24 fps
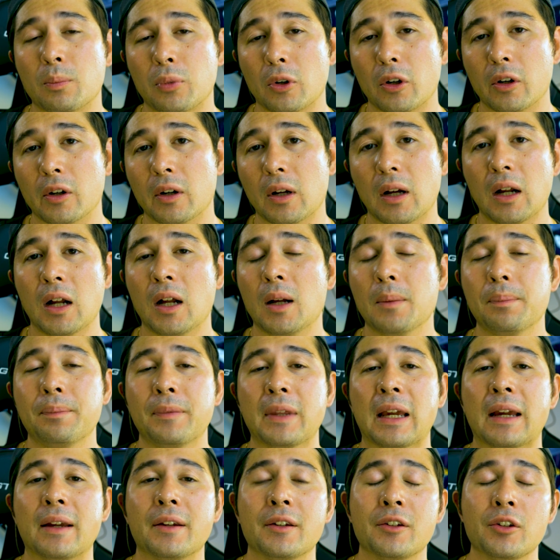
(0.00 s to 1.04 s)
brought up
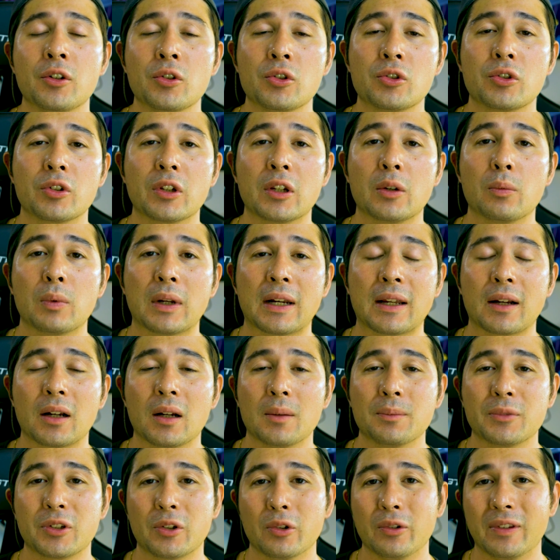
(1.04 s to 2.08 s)
that usually when it
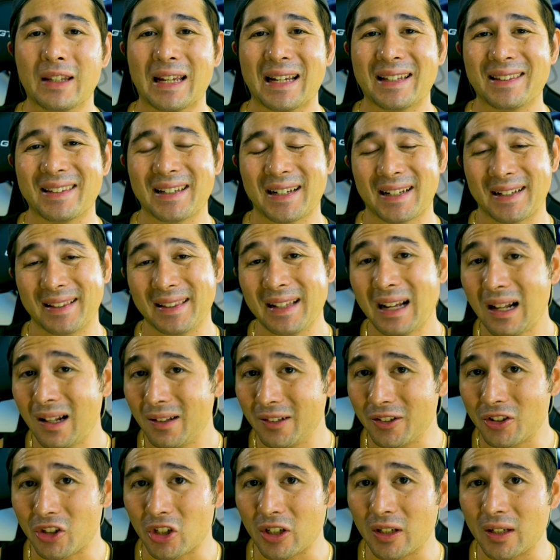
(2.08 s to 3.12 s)
comes to NAND
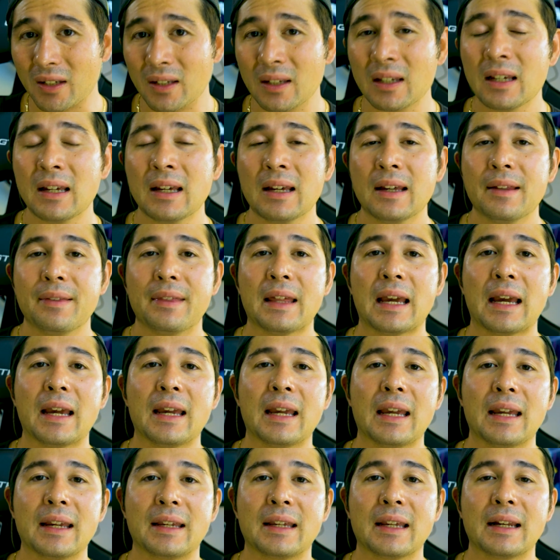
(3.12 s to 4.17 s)
technology,
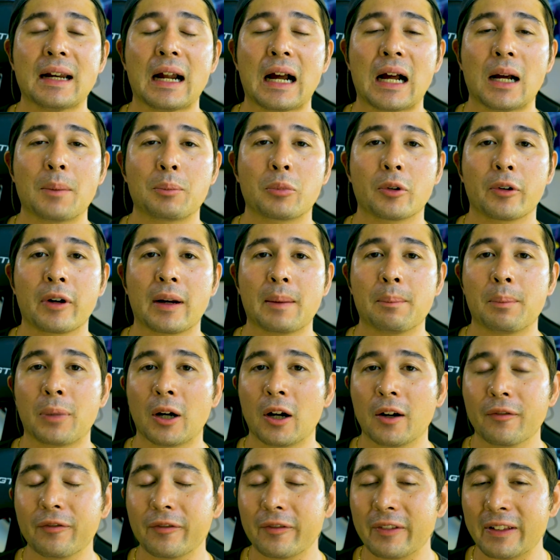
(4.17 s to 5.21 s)
that it can operate
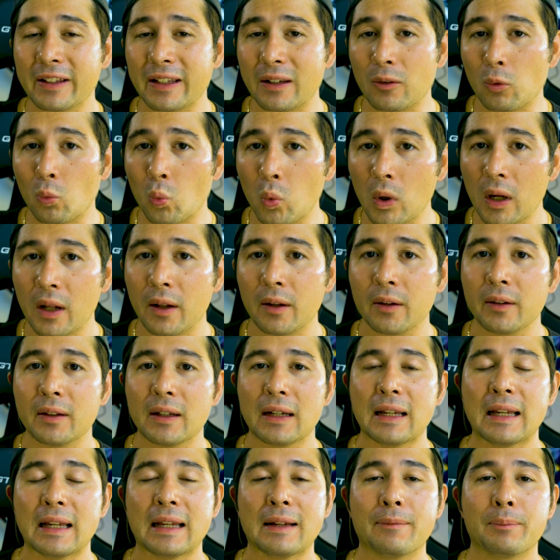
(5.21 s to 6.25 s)
perfectly
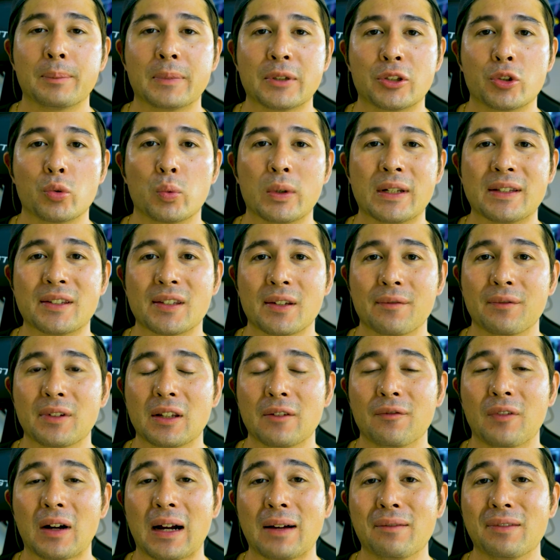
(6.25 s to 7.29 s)
well between
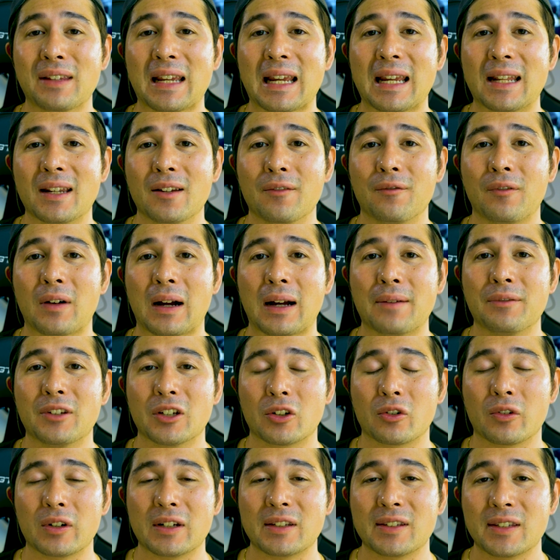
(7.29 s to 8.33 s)
75 to 85
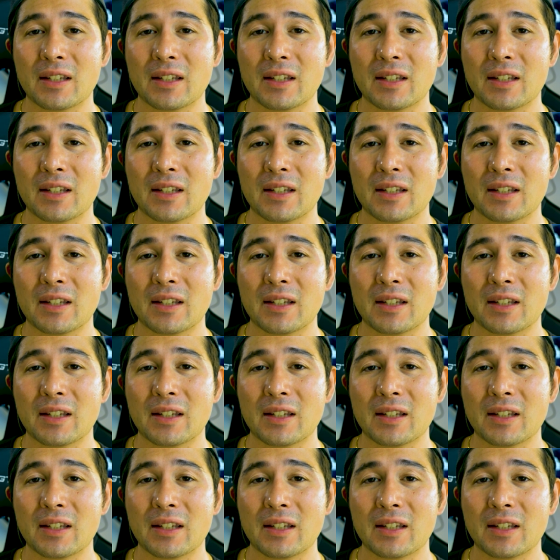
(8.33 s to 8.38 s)
degrees